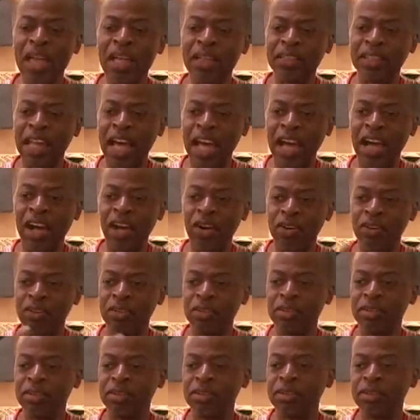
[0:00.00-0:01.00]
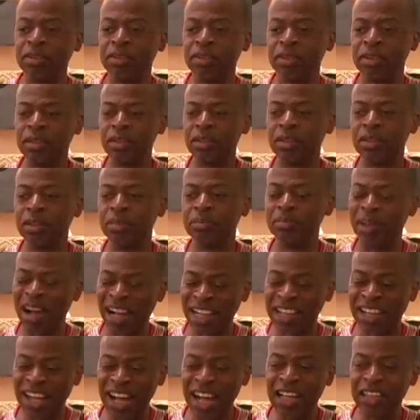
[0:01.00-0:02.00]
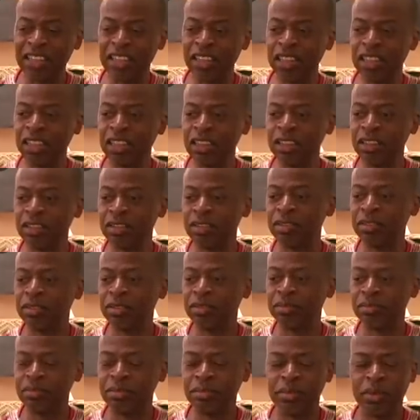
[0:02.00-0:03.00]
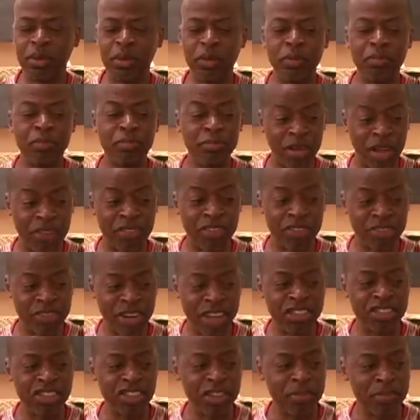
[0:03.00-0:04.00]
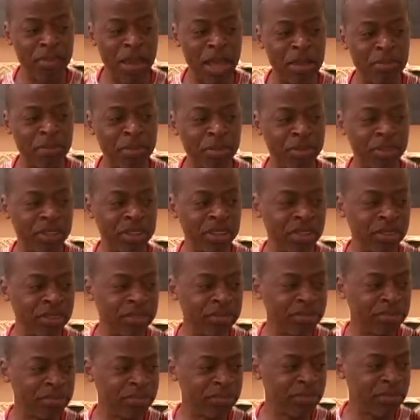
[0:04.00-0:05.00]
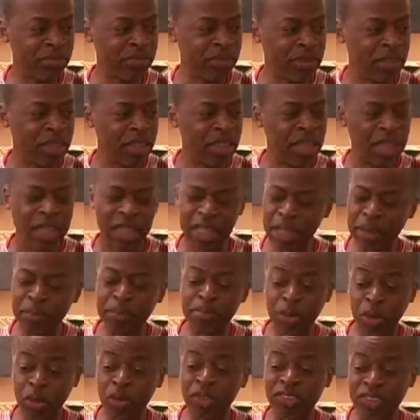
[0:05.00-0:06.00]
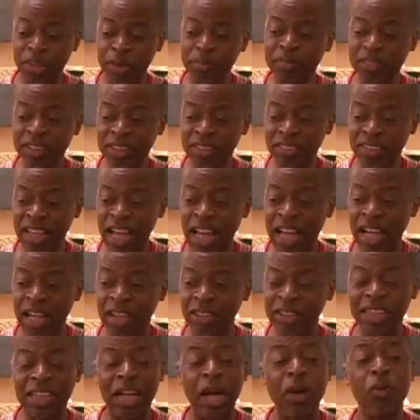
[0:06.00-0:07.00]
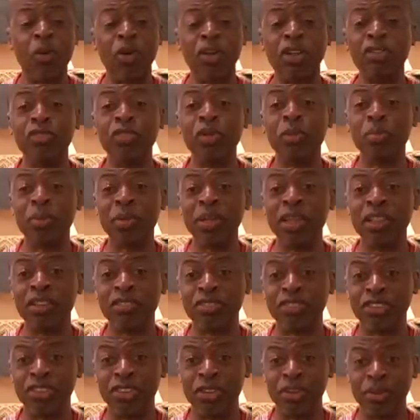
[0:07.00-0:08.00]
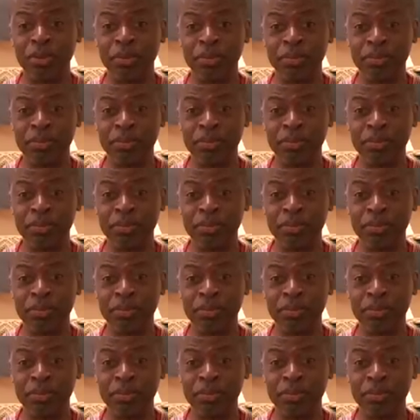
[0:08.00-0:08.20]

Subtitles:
Now, my colleague, Brother Reggie Mabry, he broke something down, and I want to repeat it for you.